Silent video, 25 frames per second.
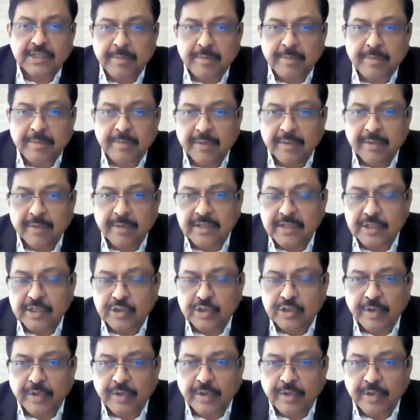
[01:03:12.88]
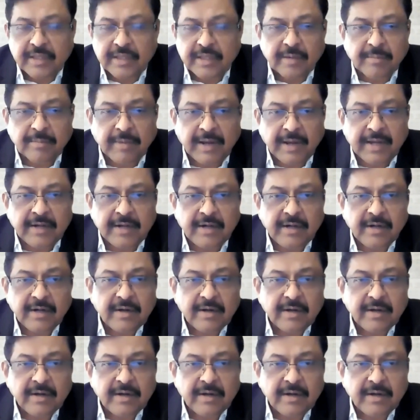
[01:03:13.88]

may be having this query in their mind.